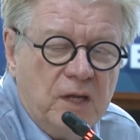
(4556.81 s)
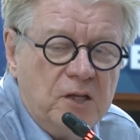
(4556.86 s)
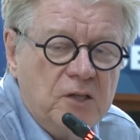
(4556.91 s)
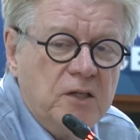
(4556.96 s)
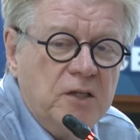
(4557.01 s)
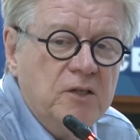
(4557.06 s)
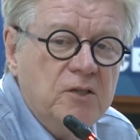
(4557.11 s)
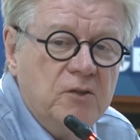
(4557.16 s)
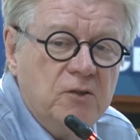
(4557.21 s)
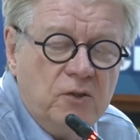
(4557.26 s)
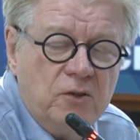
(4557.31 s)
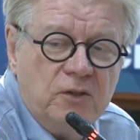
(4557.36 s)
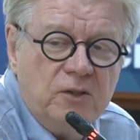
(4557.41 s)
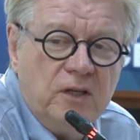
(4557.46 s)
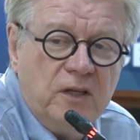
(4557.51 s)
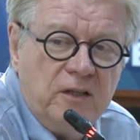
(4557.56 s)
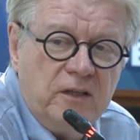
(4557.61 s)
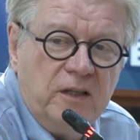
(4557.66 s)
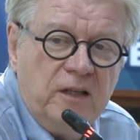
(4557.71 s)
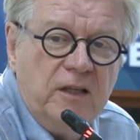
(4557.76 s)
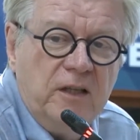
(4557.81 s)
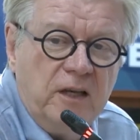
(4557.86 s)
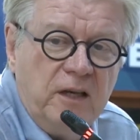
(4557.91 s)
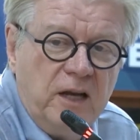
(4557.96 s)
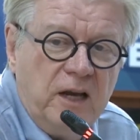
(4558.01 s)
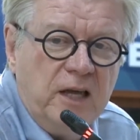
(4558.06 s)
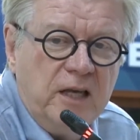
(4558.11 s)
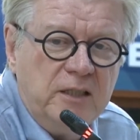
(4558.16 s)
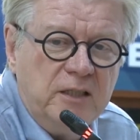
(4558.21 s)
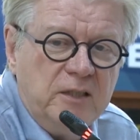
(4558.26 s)
Actually started at the
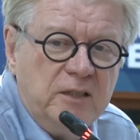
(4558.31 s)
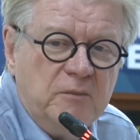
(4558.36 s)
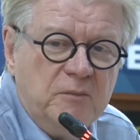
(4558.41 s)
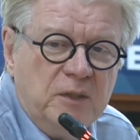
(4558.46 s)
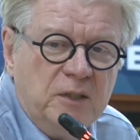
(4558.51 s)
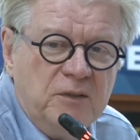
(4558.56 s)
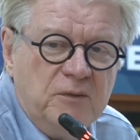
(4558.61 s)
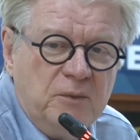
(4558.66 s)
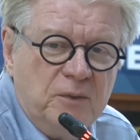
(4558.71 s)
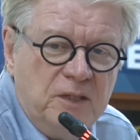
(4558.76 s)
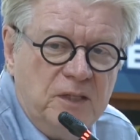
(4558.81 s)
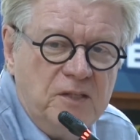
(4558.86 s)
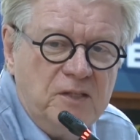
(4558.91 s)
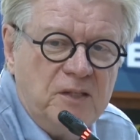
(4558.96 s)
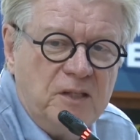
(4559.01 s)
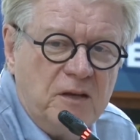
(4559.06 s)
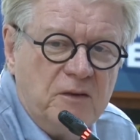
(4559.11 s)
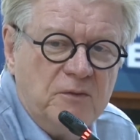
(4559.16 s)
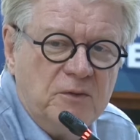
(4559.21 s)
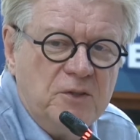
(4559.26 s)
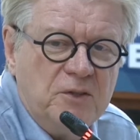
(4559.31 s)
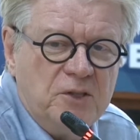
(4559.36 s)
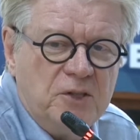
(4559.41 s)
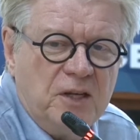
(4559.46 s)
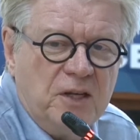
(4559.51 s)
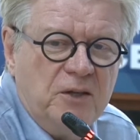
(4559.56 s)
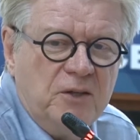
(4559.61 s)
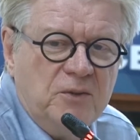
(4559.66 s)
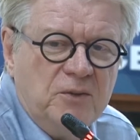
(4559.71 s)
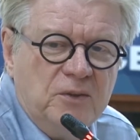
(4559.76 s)
Enlightenment, we discovered
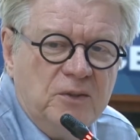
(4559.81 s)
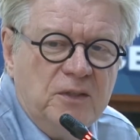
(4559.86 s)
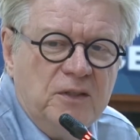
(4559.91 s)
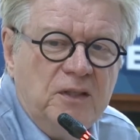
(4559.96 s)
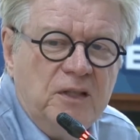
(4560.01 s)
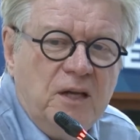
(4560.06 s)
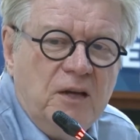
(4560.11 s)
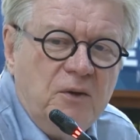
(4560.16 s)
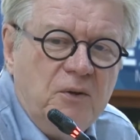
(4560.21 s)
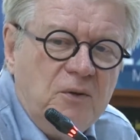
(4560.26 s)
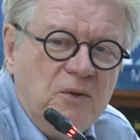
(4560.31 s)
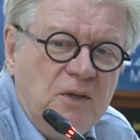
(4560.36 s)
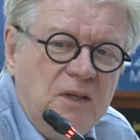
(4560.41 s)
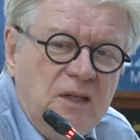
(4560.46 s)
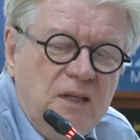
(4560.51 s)
childhood, and now